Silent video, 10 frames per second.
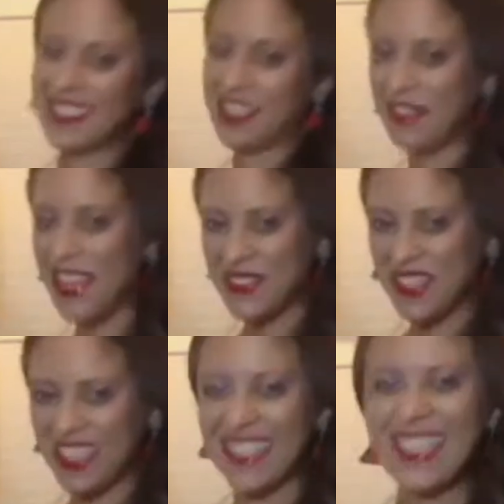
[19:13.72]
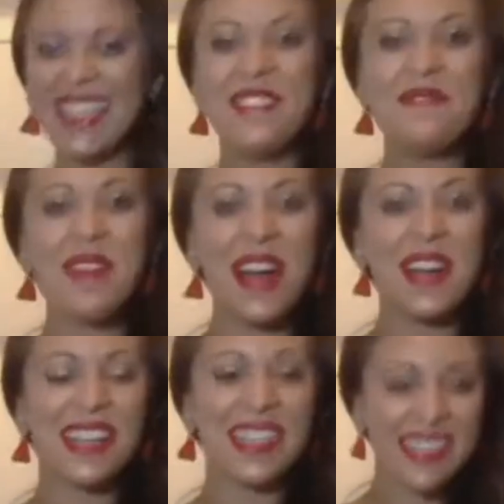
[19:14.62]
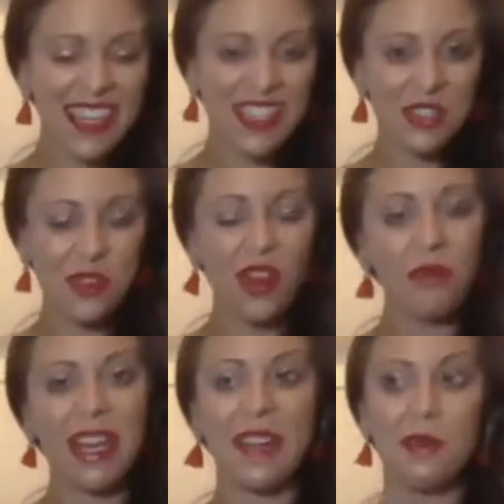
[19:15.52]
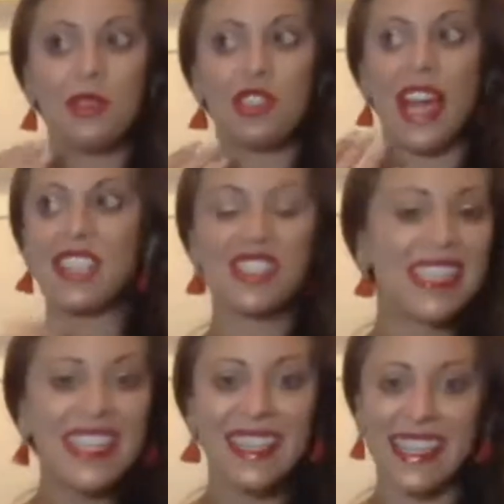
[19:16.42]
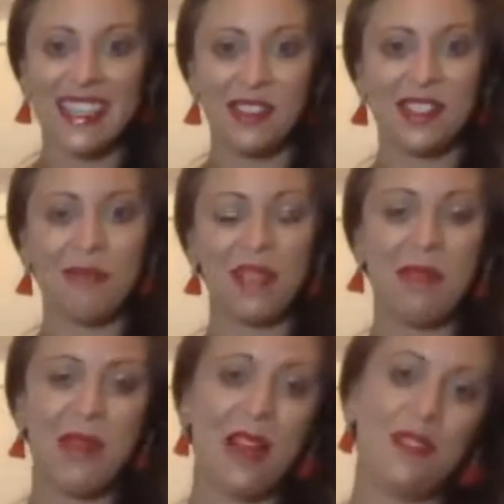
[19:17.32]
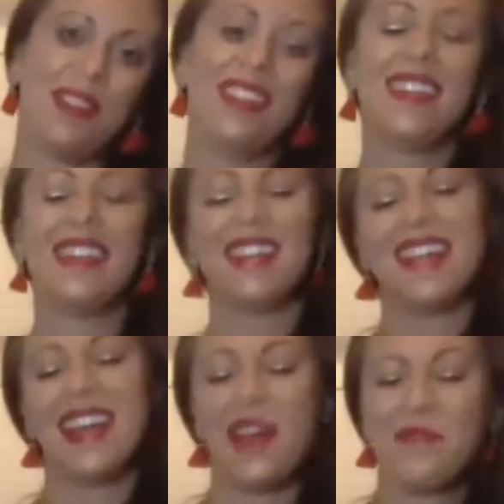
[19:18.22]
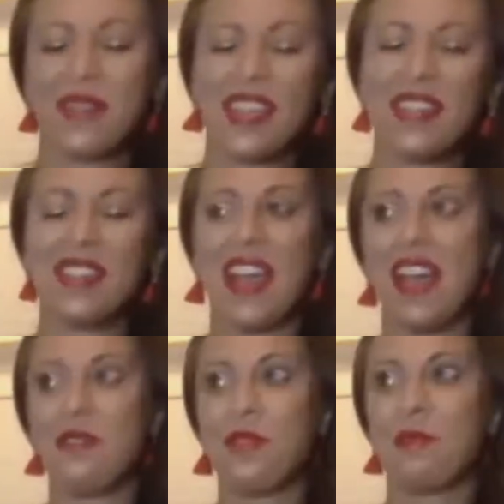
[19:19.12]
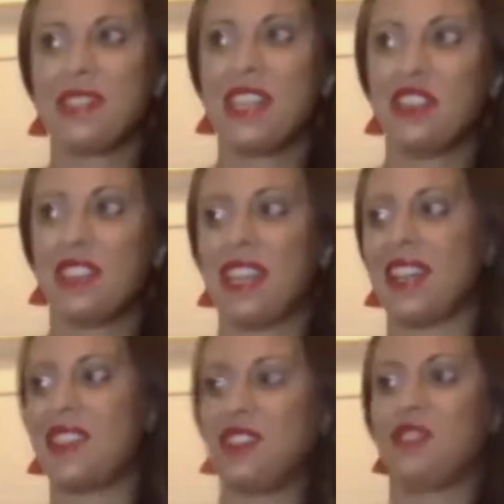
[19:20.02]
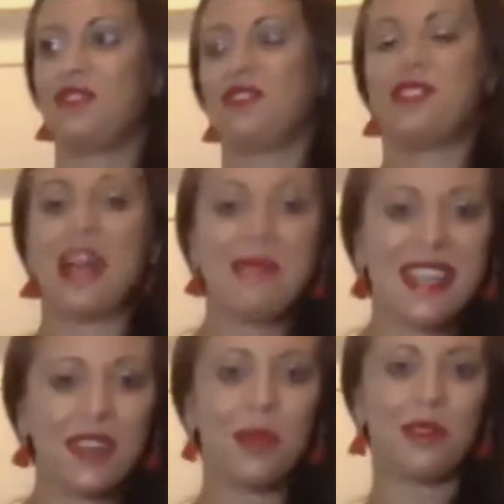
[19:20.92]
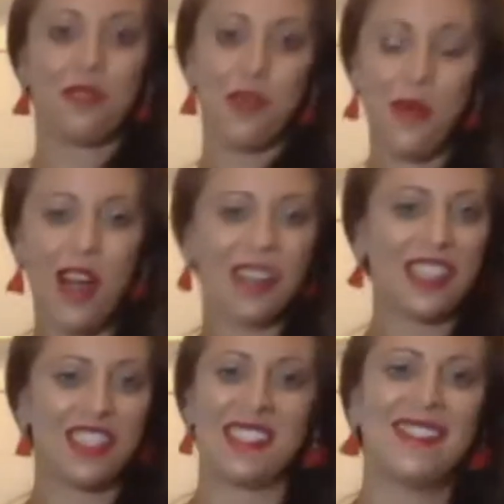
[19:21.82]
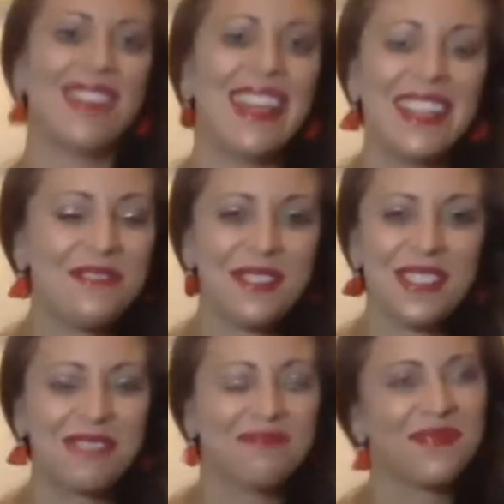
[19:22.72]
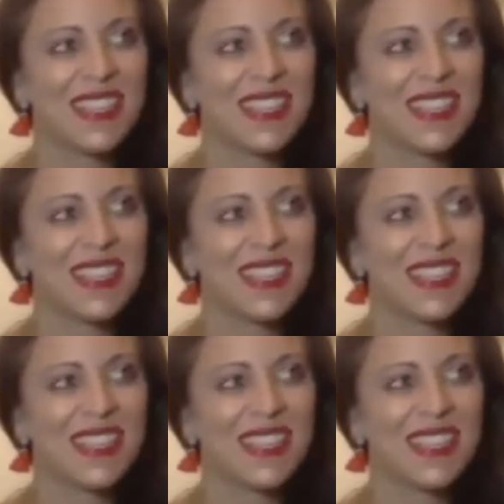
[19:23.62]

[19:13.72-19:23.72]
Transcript: your favorite, but it's not as strong. But I just needed it. There's something about that repetitious, like just grabbing it, going for a walk. That just it was